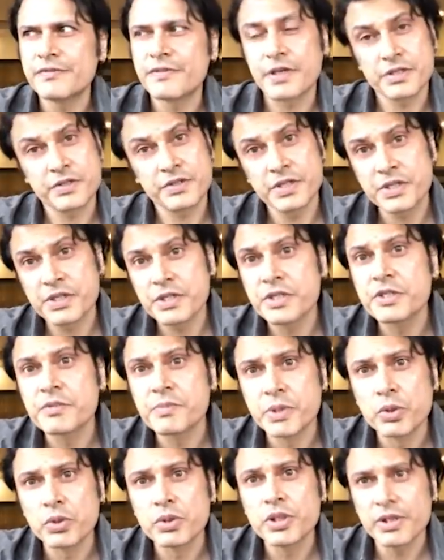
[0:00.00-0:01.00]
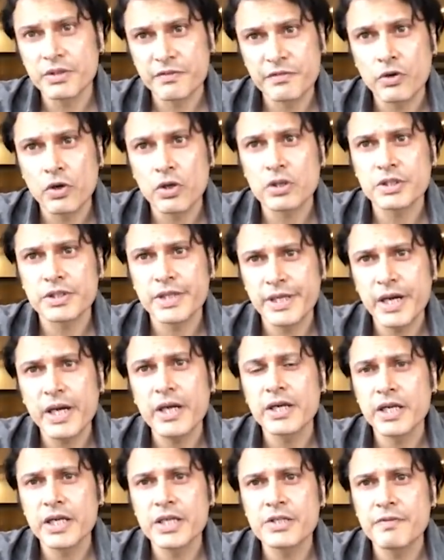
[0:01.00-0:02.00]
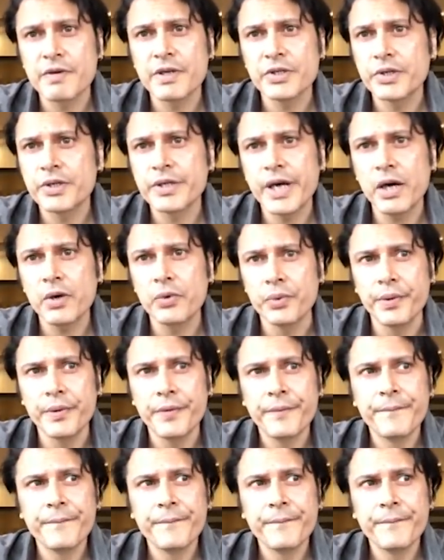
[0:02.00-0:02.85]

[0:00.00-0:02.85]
Frustrations bhi hote hai. Of course, there are days when you're down.